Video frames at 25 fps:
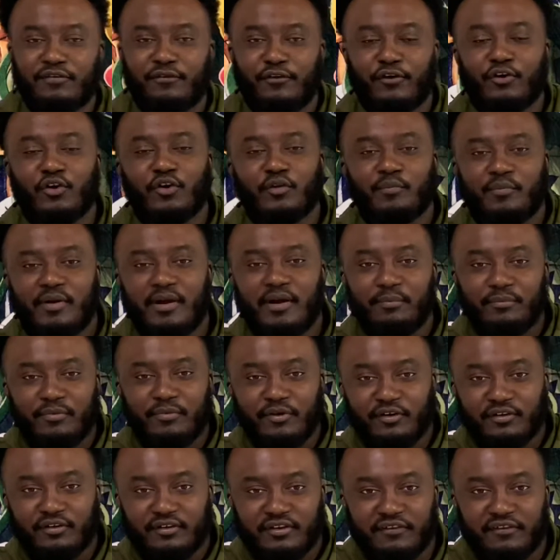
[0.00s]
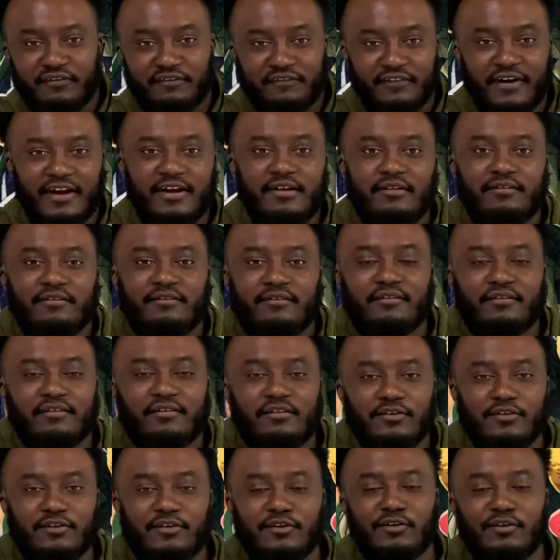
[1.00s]
you remember the fight
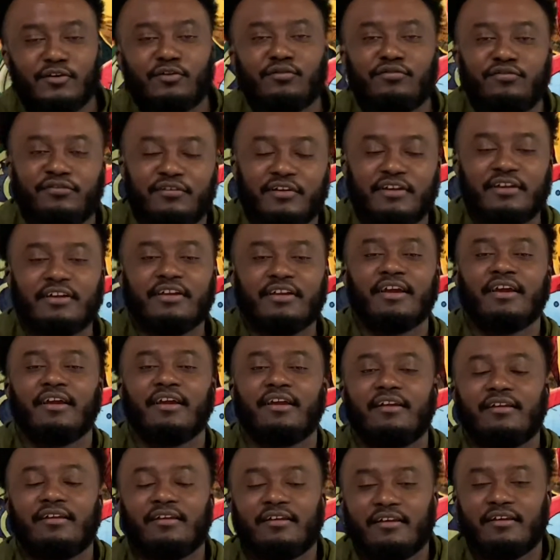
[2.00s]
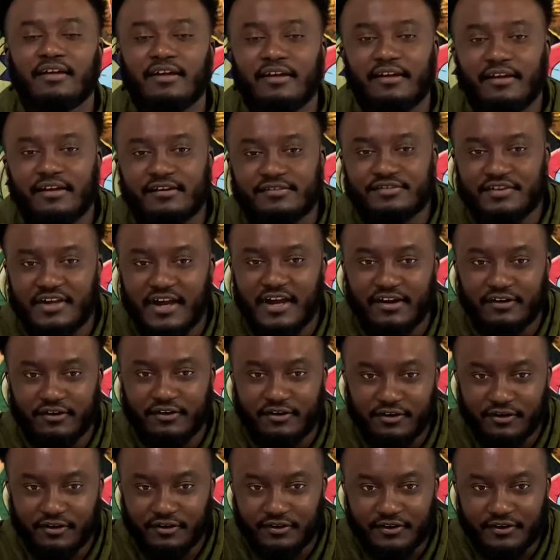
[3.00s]
Luffy against Kylo
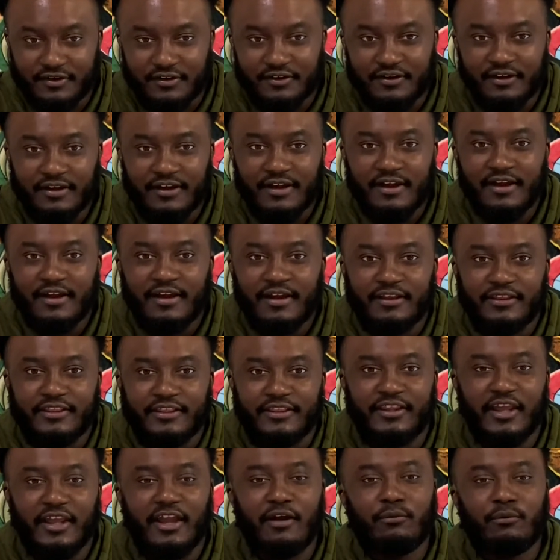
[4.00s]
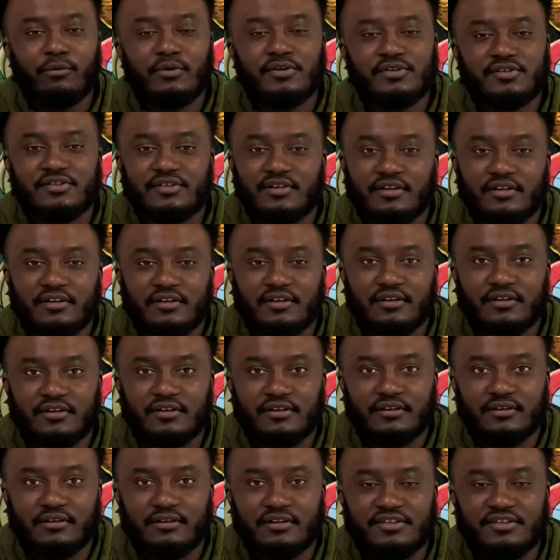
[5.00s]
Curry, there was a